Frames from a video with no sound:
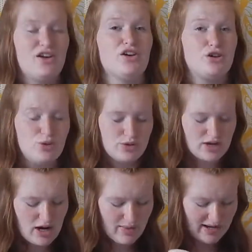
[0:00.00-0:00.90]
Huge.
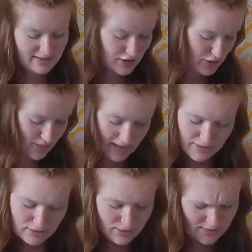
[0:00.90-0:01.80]
It has extra
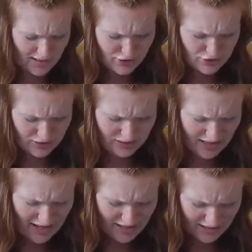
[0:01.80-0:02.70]
pencils, extra
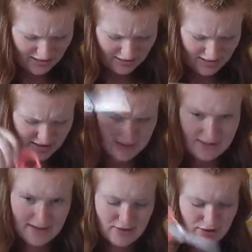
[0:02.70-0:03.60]
lead,
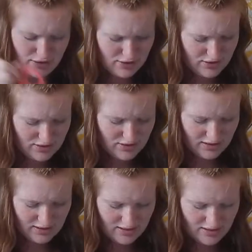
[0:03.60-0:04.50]
scissors,
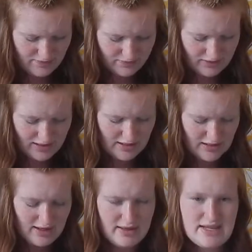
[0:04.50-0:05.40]

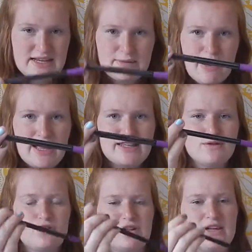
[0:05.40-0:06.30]
these pens,
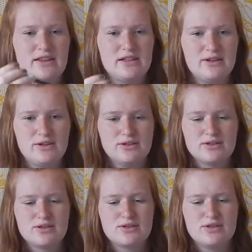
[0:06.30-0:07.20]
which are like the little
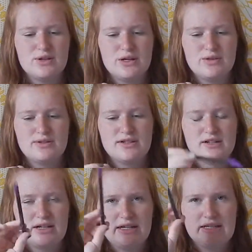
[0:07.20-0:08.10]
Studio
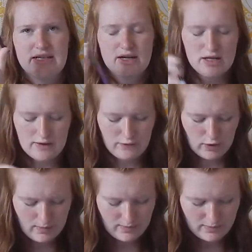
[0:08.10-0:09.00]
Series
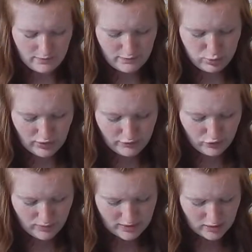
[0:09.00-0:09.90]
for
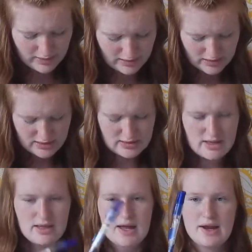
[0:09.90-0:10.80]
0.4 millimeters,
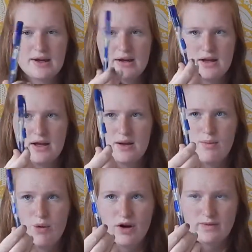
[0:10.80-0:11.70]
and then
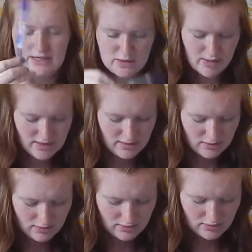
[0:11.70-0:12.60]
more of these
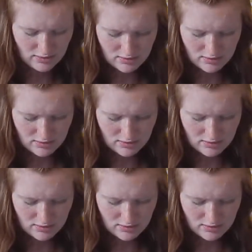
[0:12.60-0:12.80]
pencils.